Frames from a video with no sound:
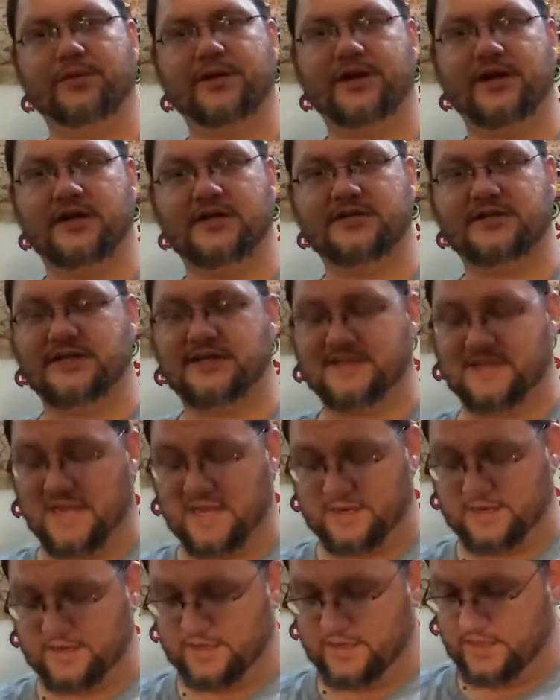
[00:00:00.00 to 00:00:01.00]
because he's
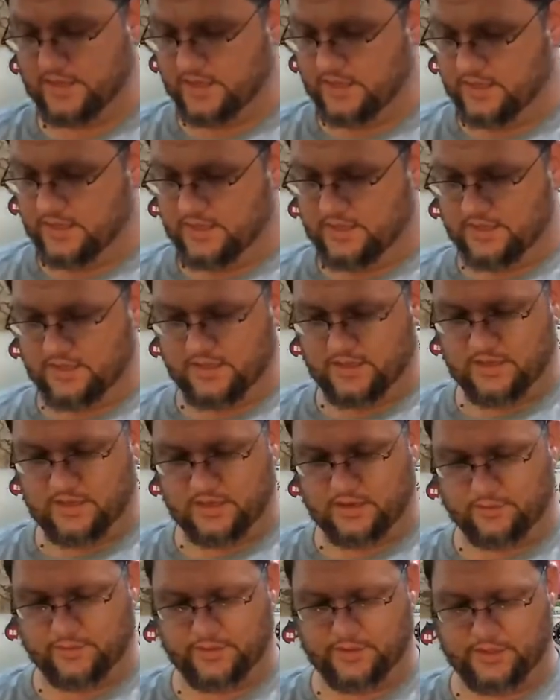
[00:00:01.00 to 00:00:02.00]
not
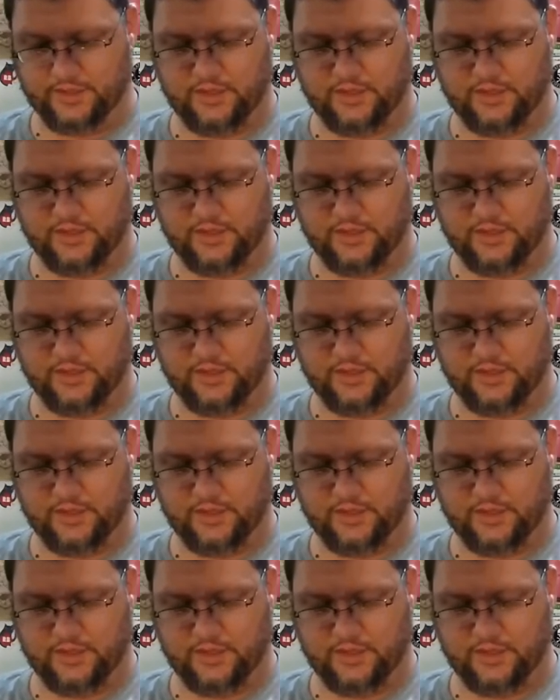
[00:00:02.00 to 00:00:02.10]
a real